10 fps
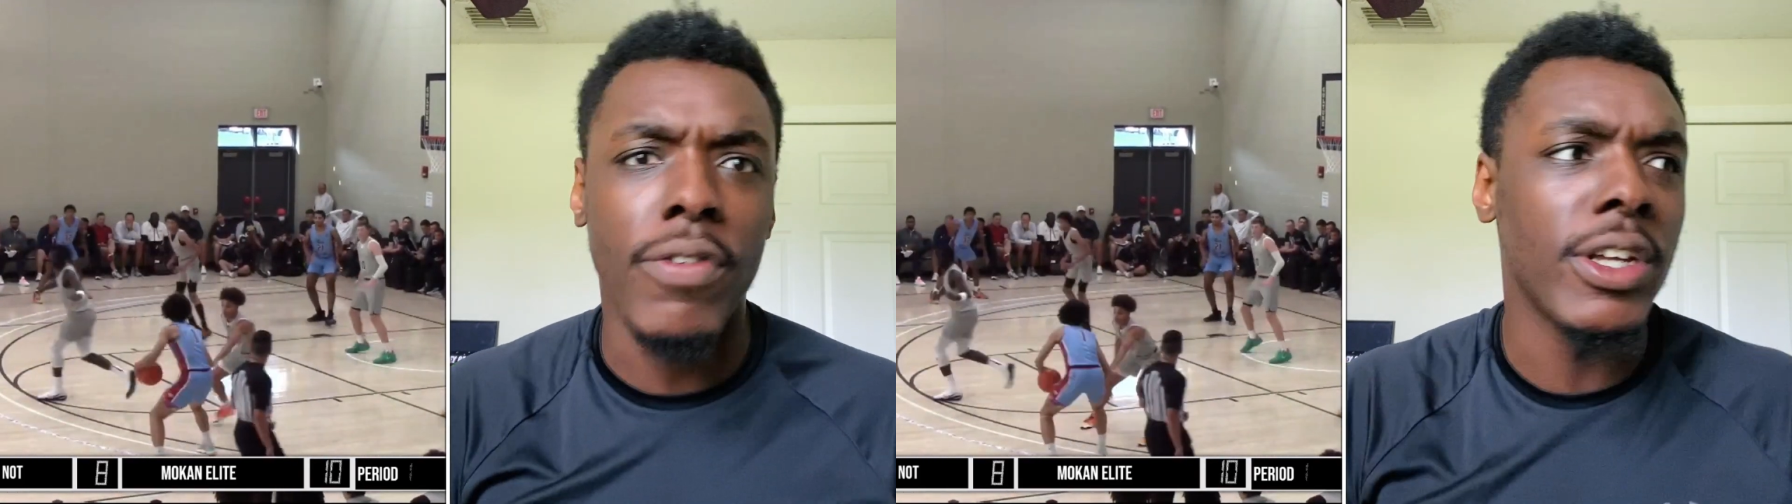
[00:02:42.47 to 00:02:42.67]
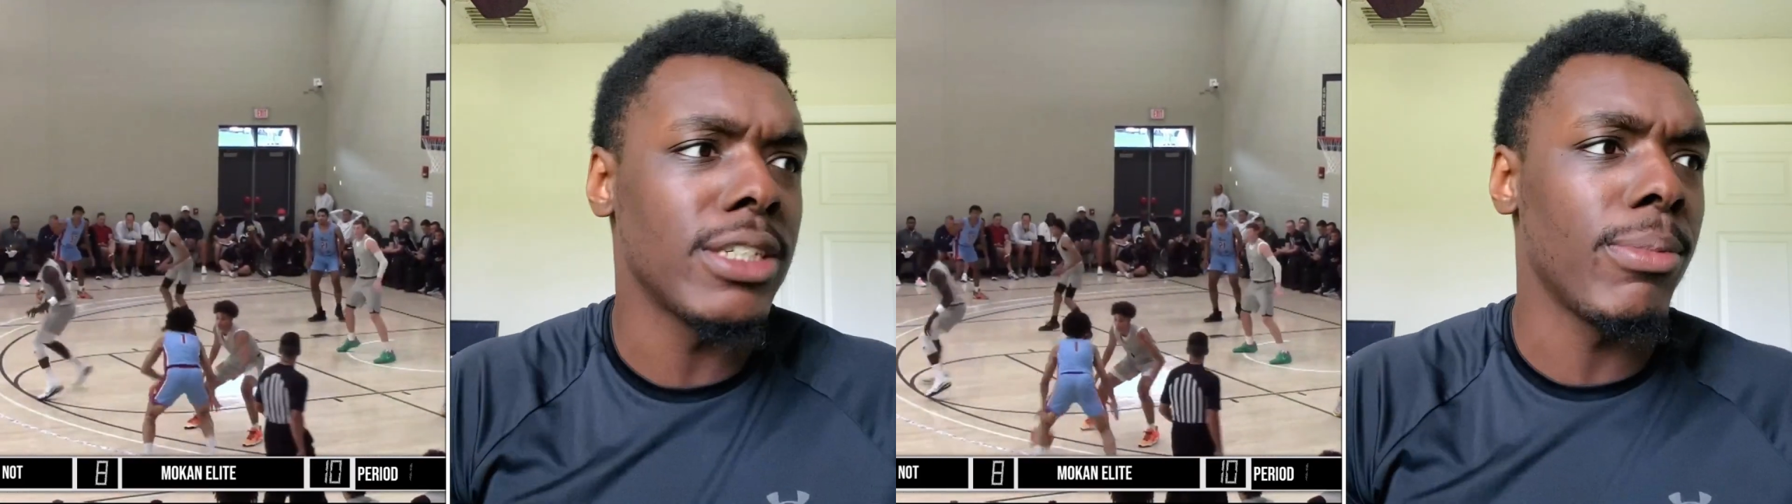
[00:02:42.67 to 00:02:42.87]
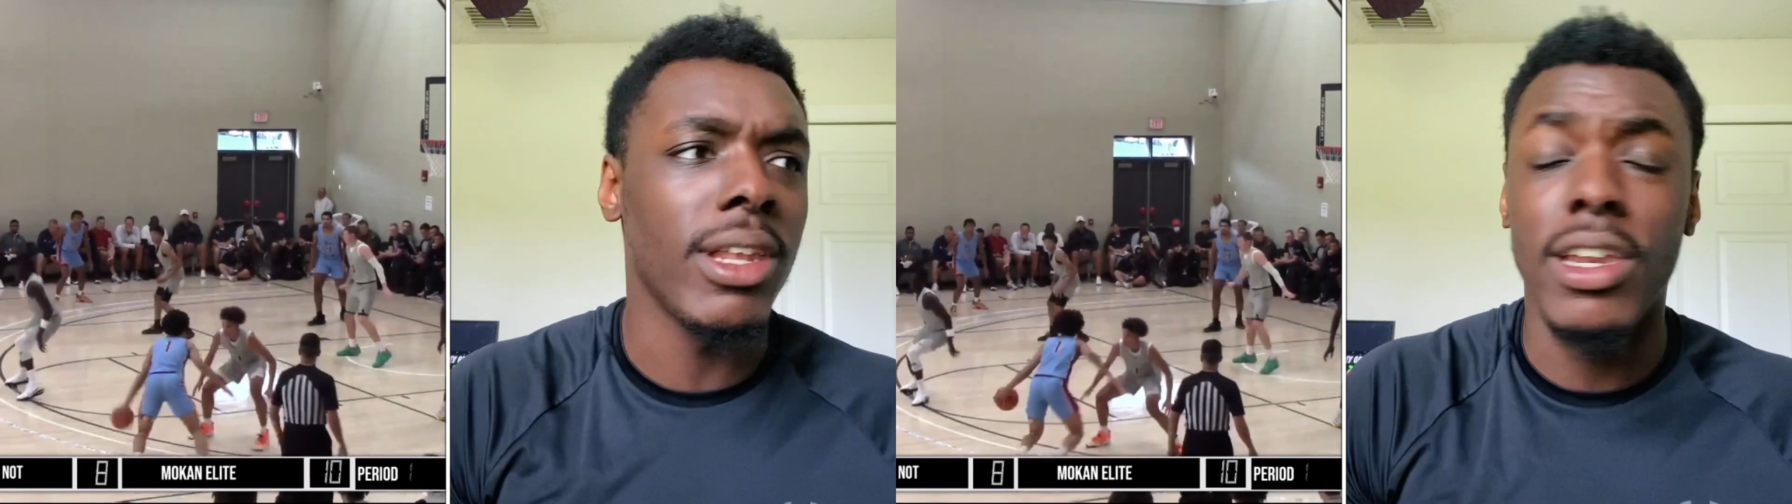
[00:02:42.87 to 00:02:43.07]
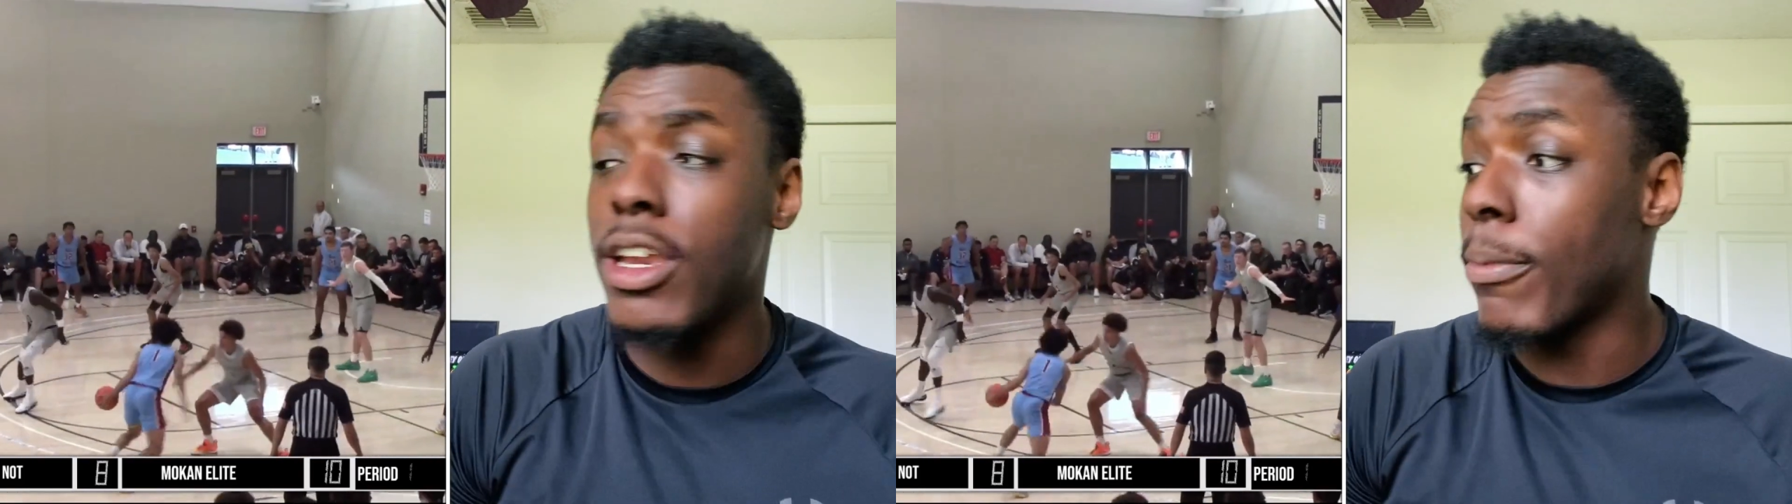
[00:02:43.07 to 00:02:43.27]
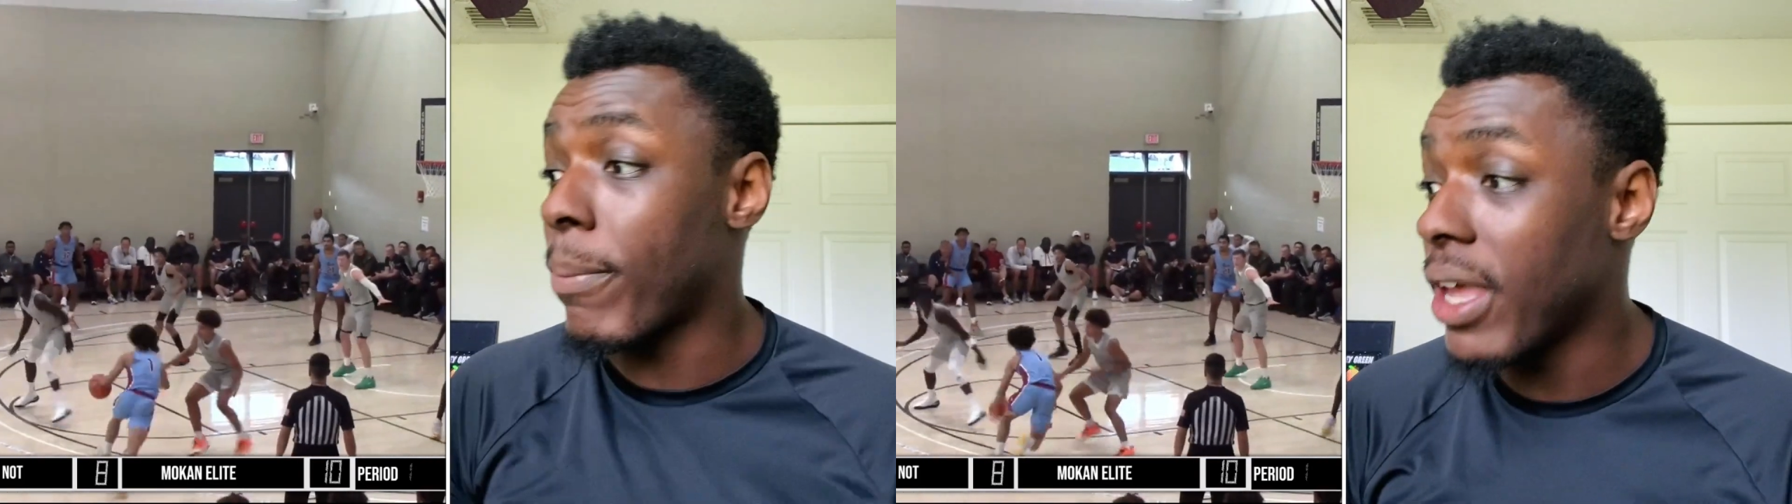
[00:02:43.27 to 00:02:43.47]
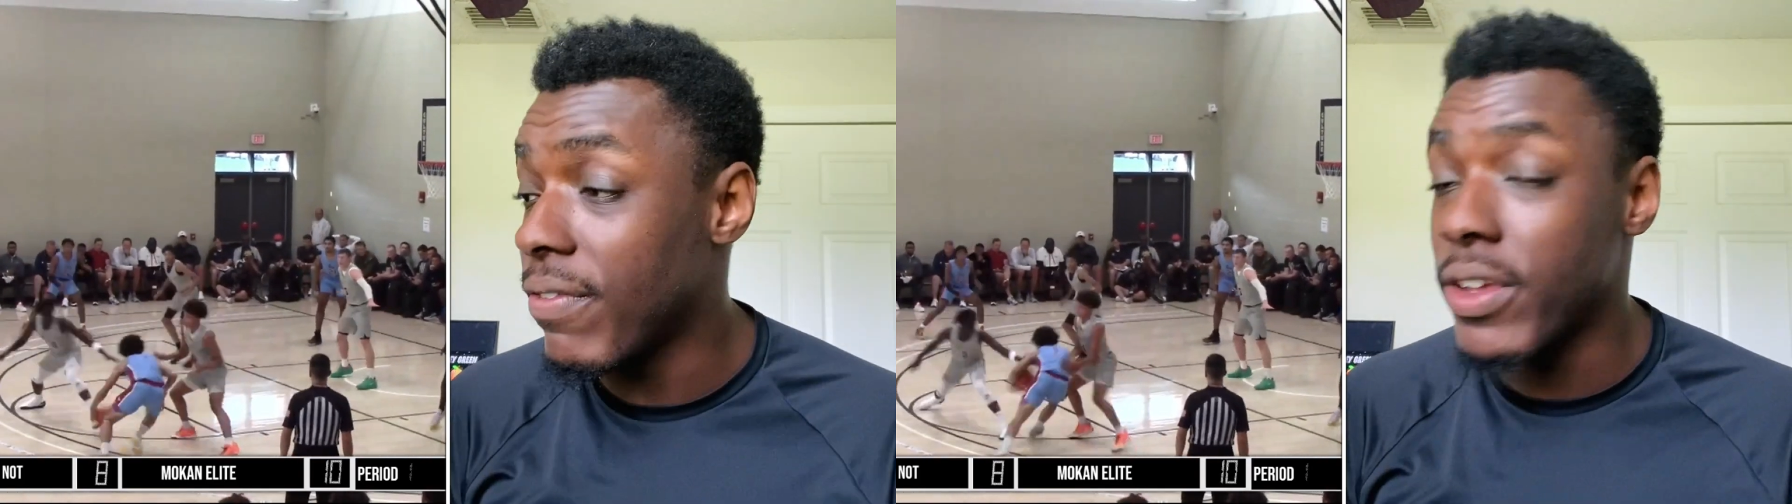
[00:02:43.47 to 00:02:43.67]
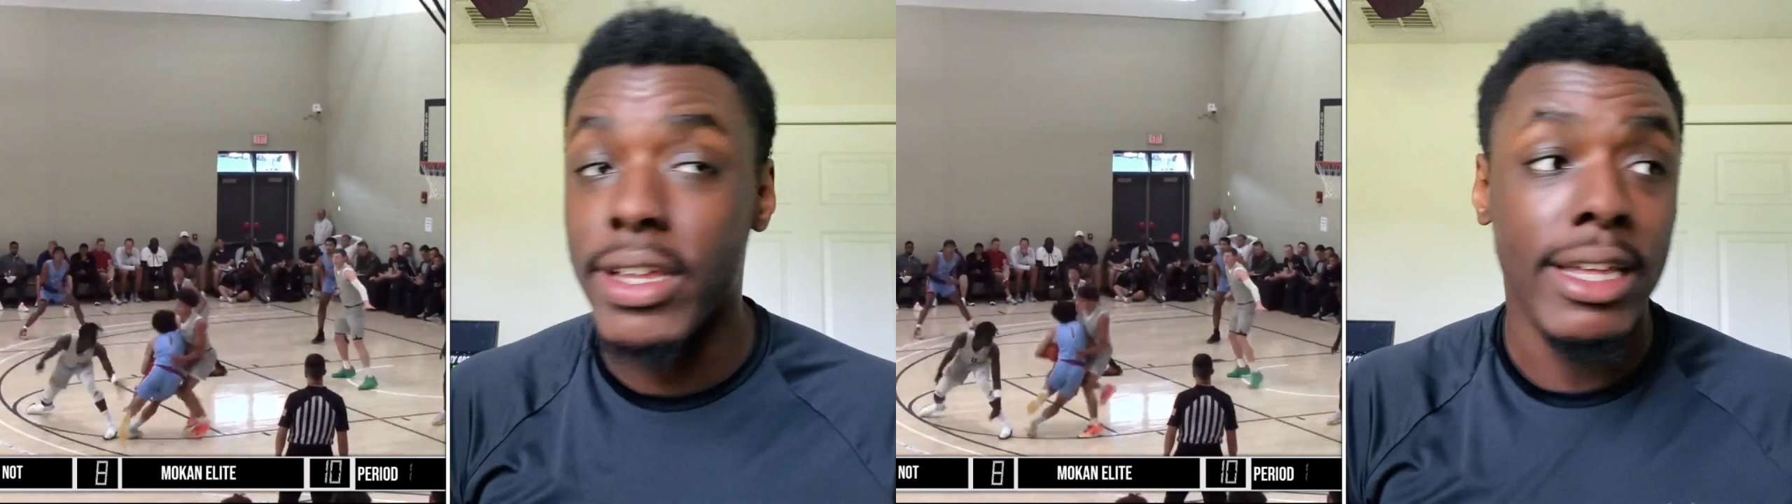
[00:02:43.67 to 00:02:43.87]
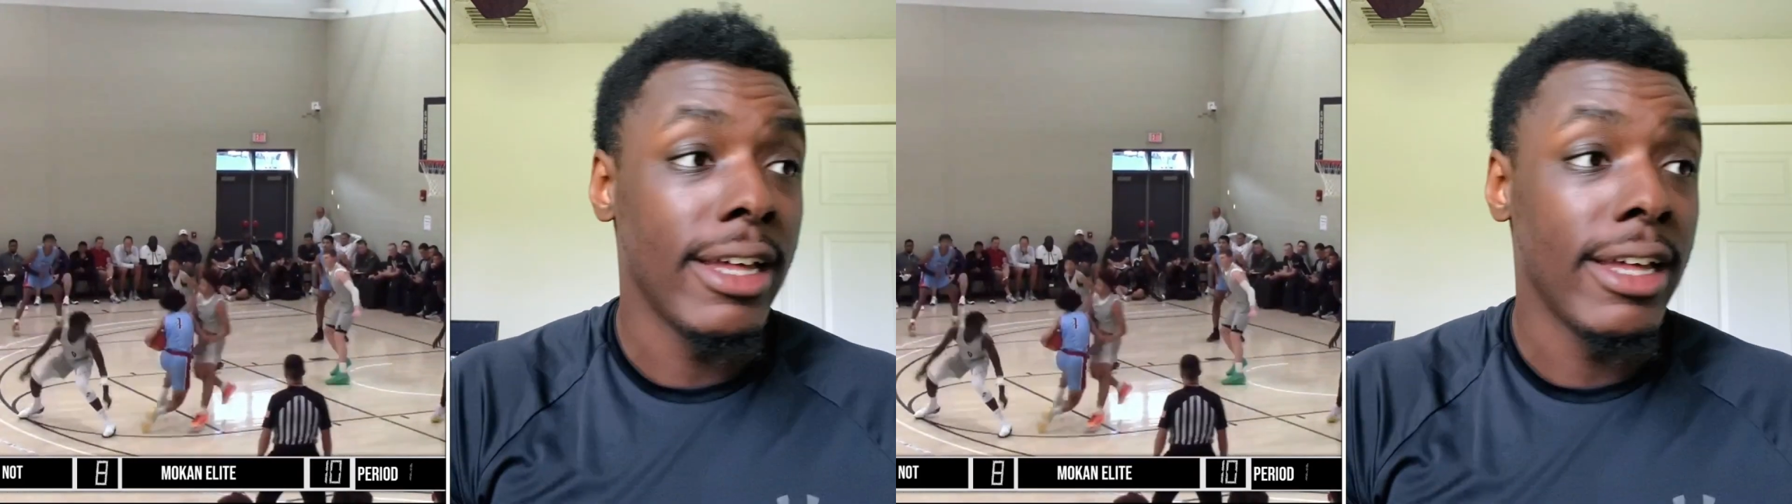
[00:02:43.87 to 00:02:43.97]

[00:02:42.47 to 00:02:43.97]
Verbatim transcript: his ability to pivot,